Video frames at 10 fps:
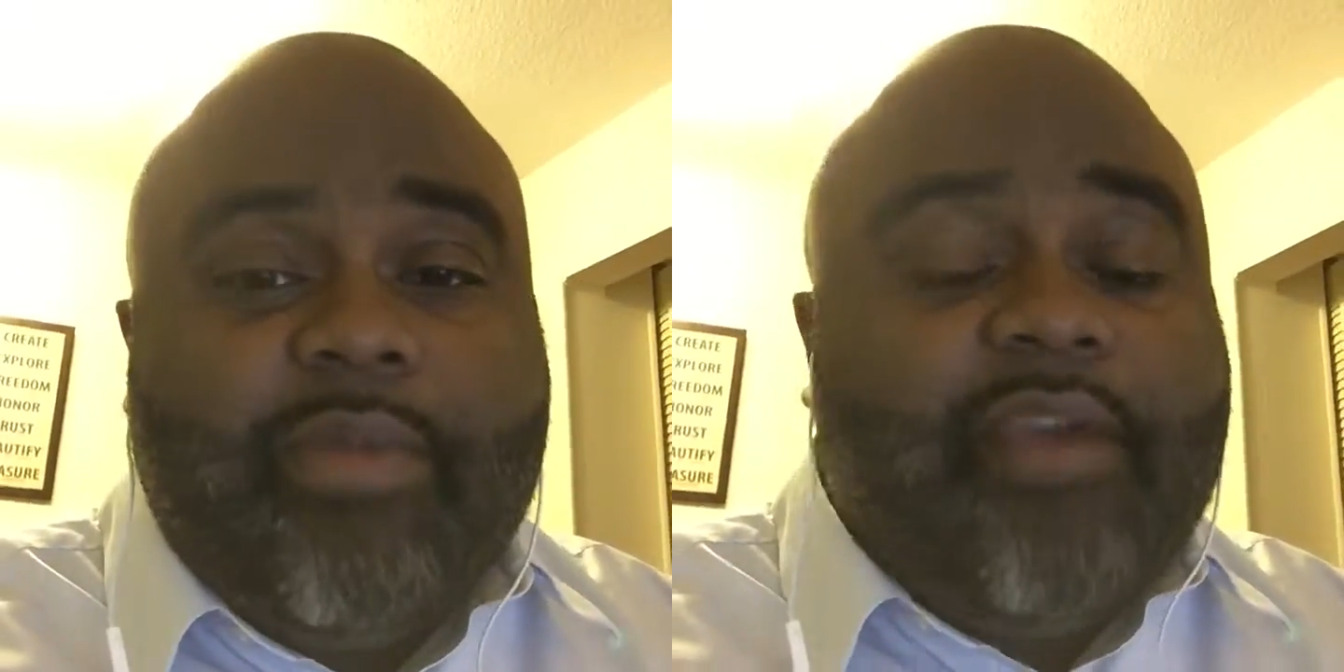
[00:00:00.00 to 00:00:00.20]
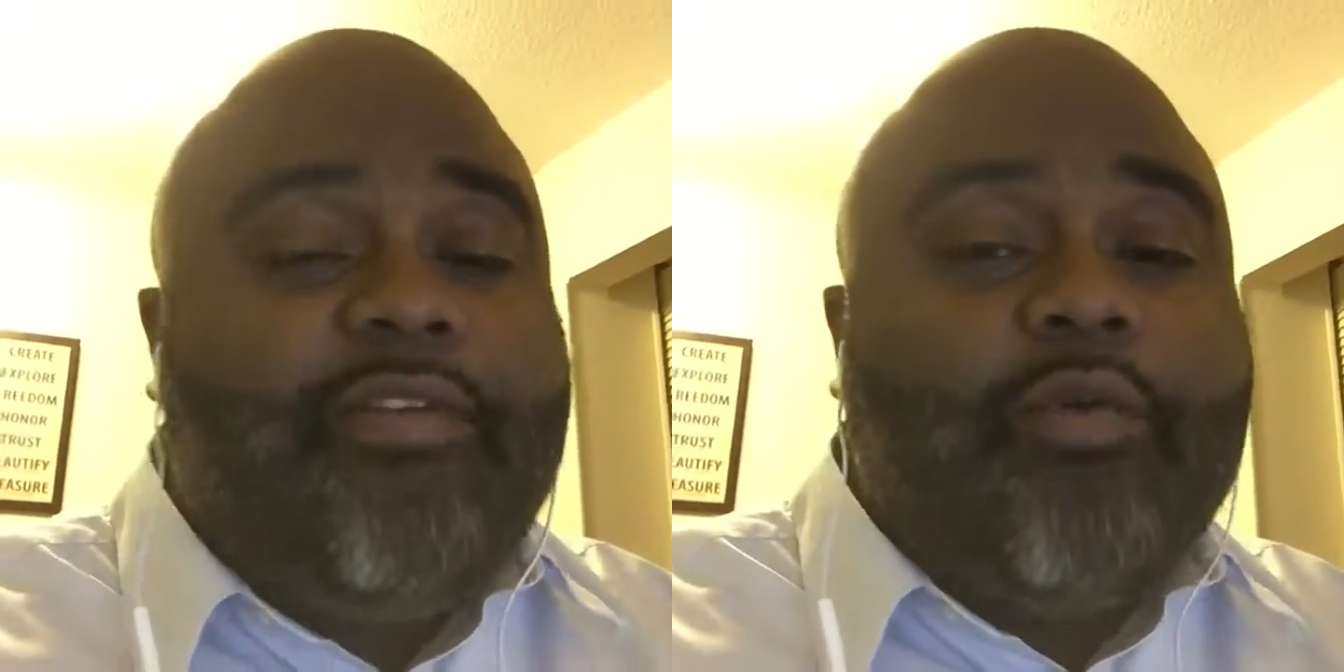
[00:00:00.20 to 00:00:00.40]

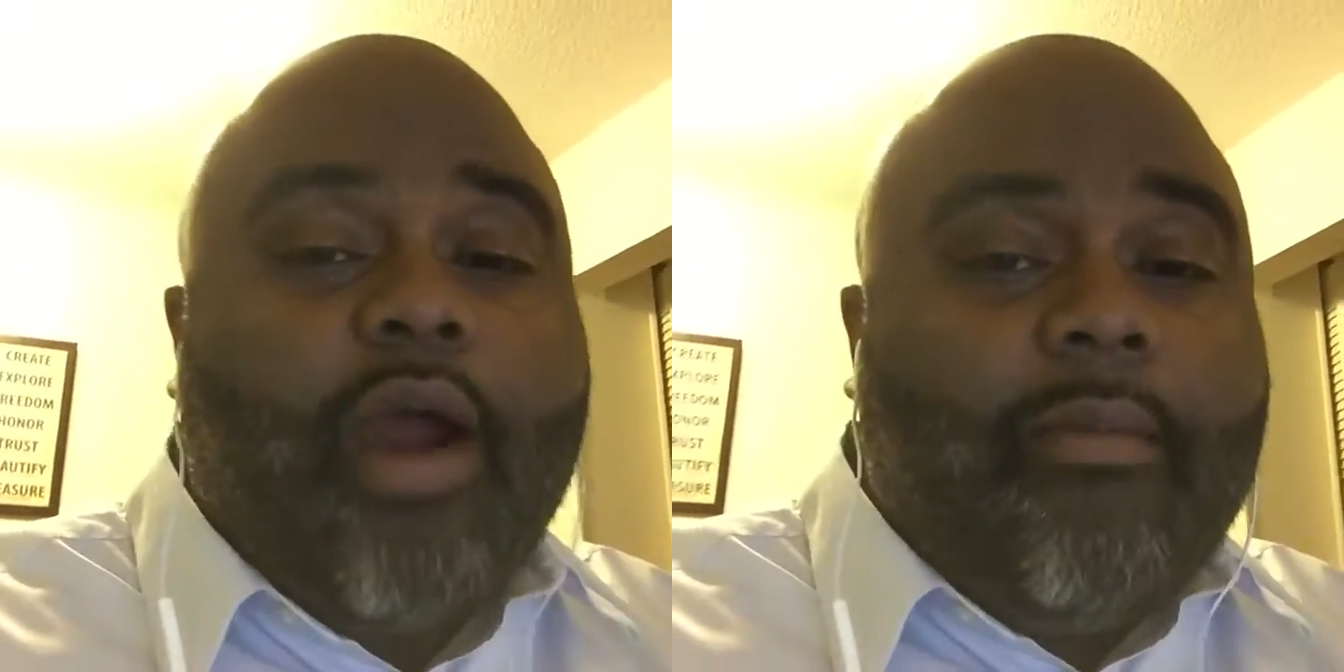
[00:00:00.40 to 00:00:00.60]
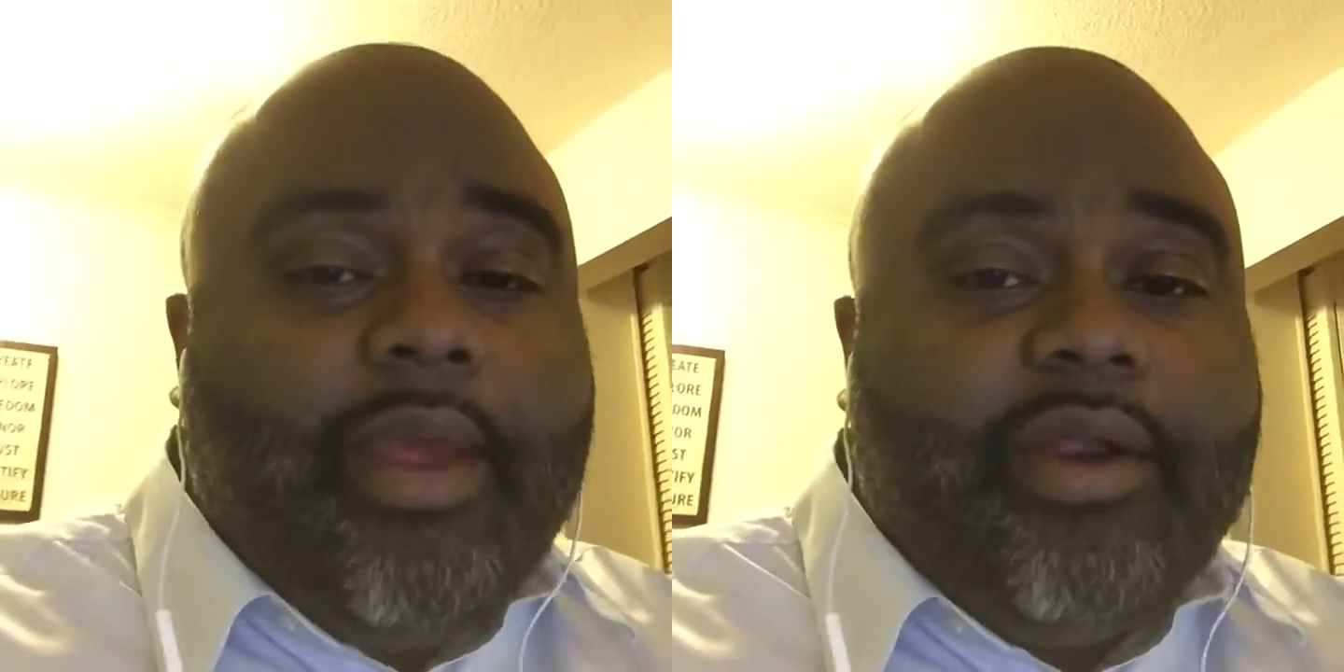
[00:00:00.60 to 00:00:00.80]
If you
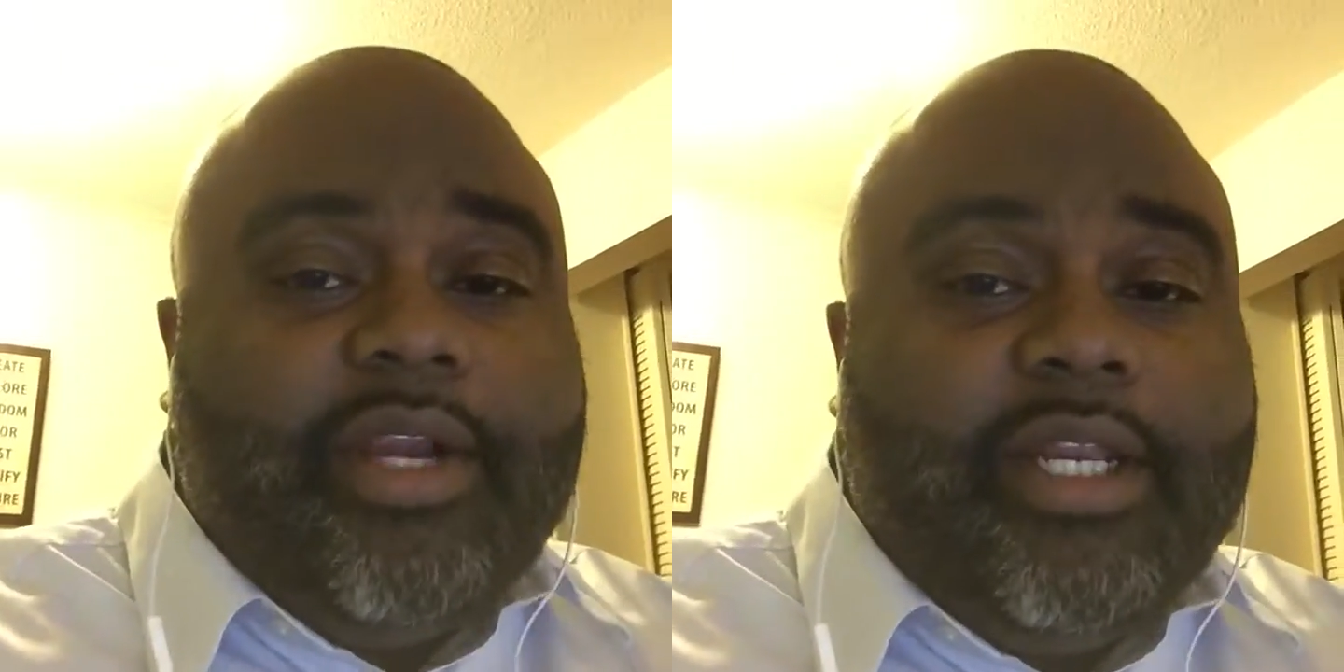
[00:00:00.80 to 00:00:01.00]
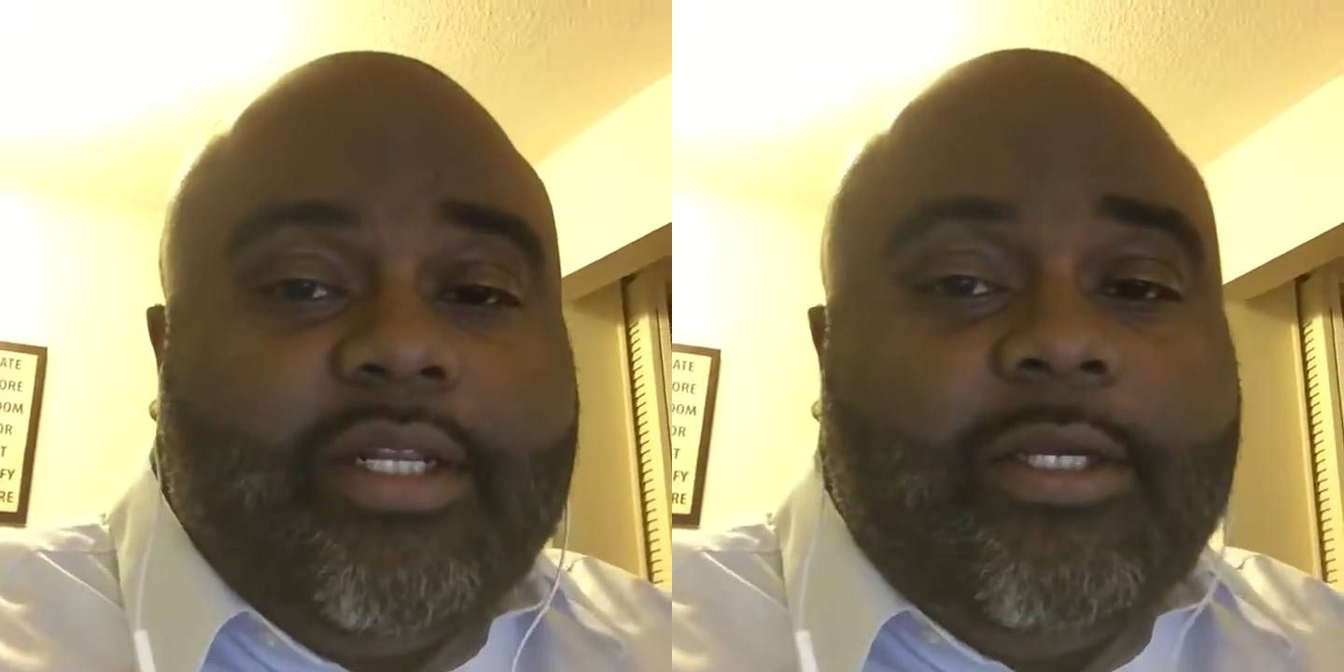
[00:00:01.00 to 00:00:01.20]
are
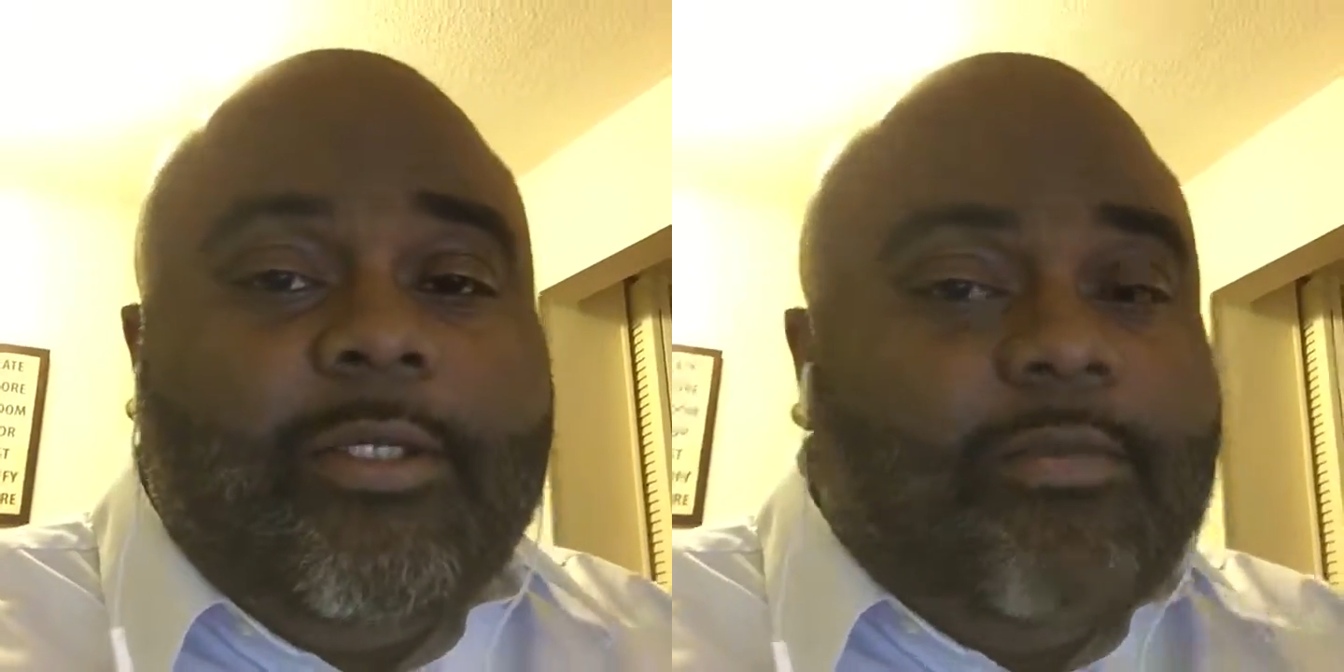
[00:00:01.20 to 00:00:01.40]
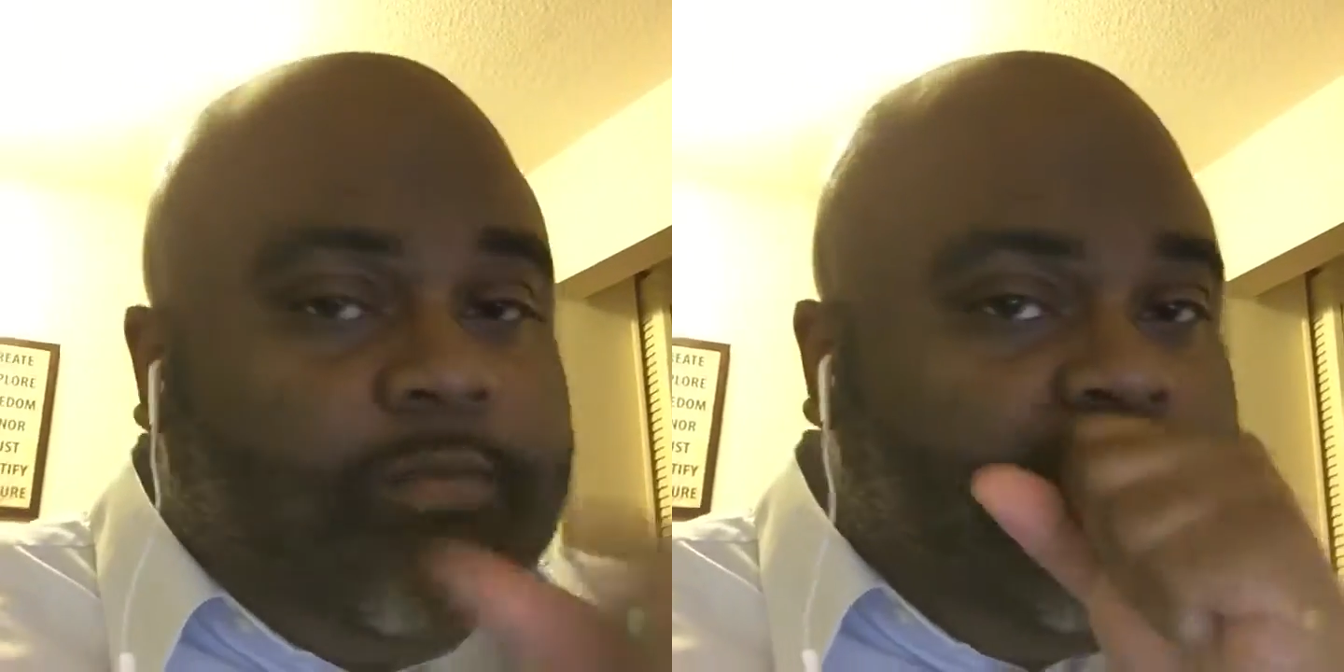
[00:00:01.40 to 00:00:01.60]
married,
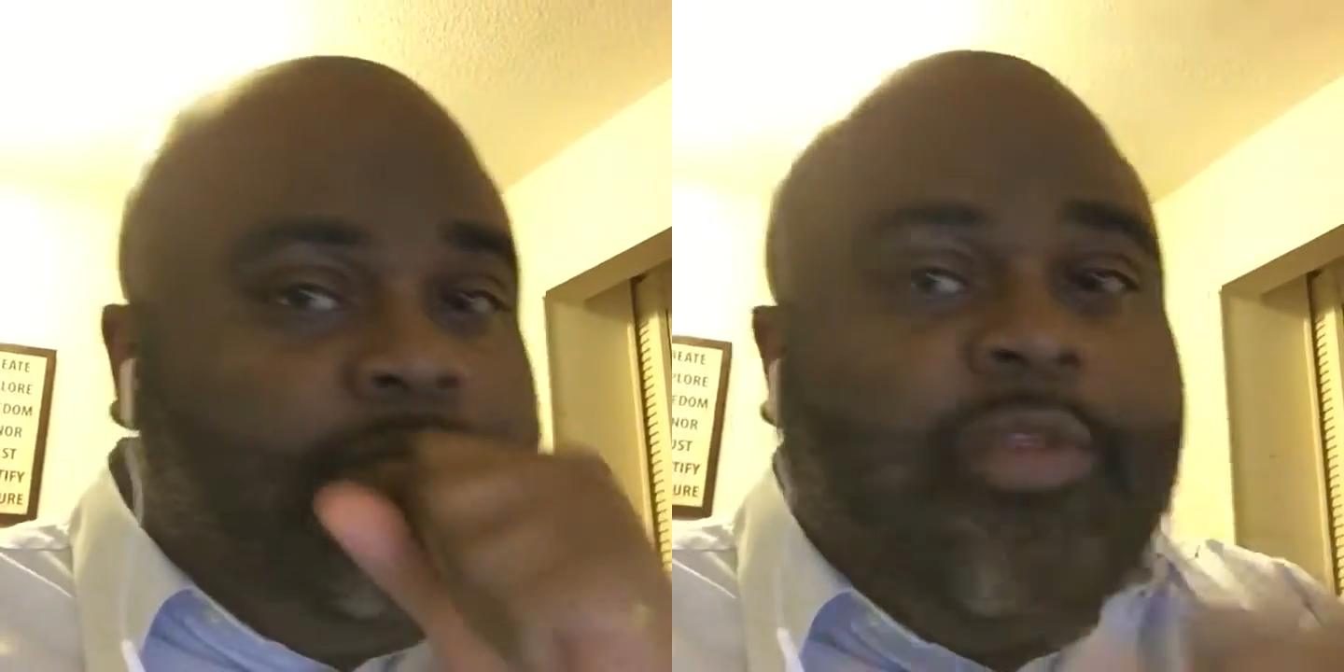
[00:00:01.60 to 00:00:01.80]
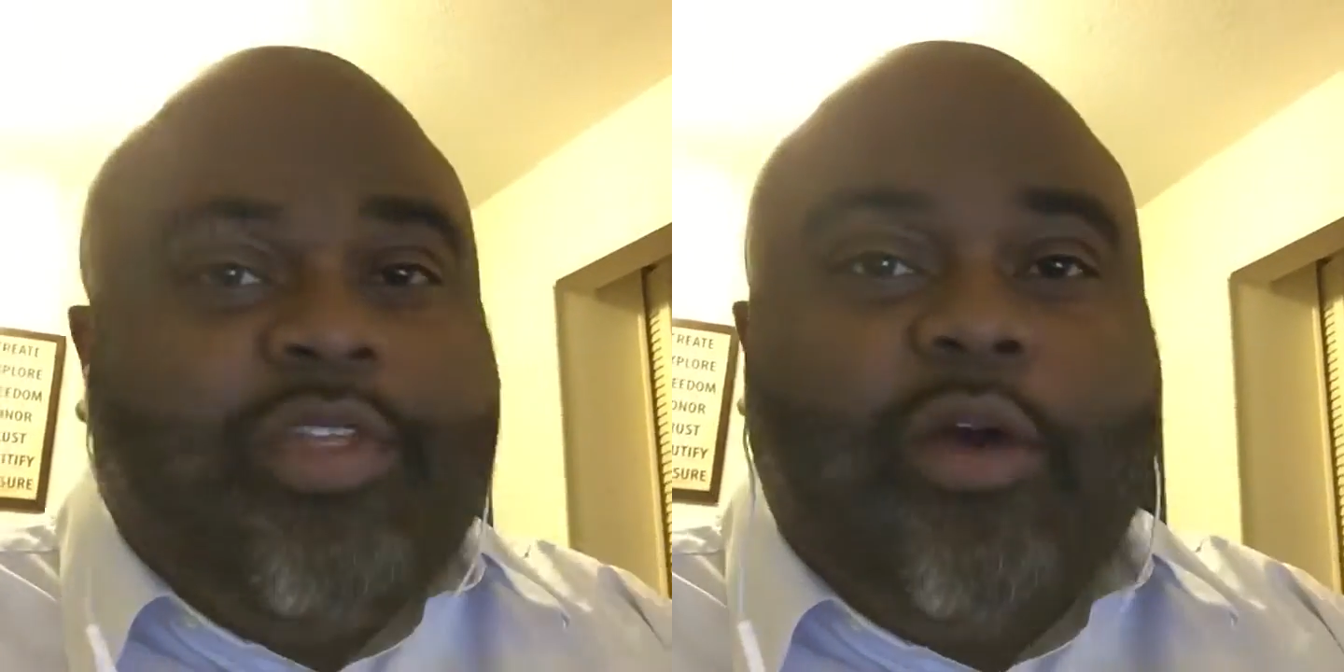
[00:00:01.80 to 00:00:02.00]

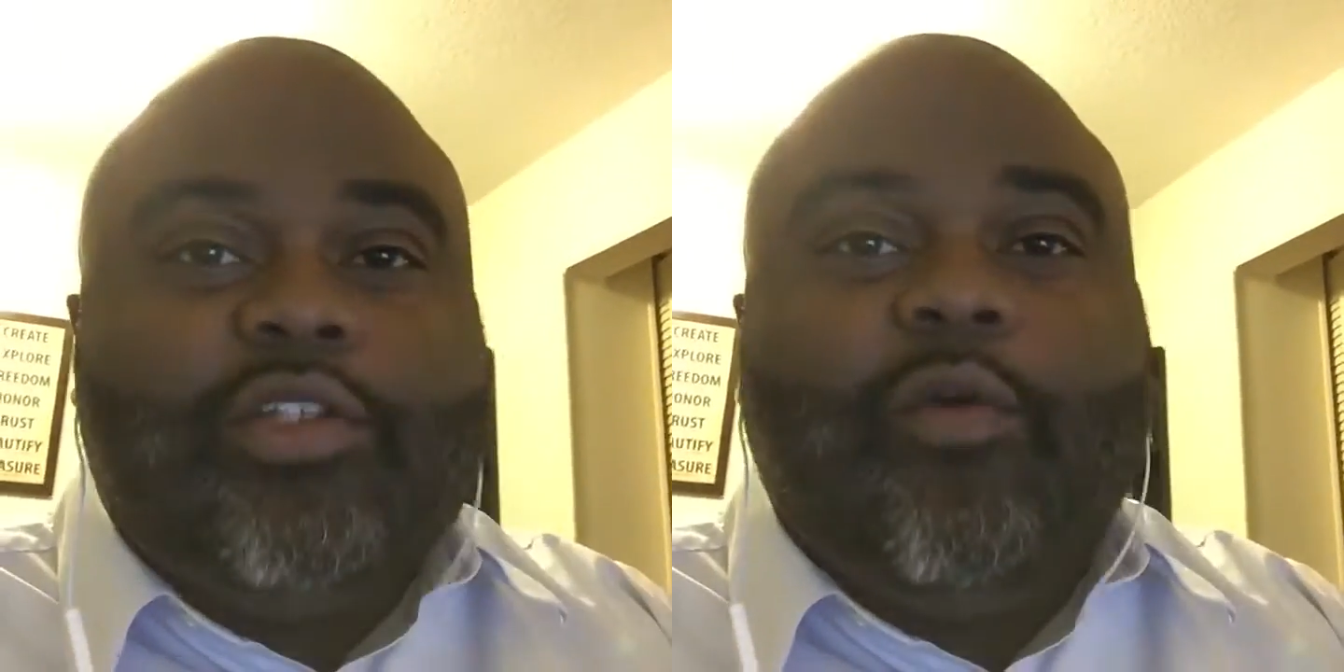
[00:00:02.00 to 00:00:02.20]
those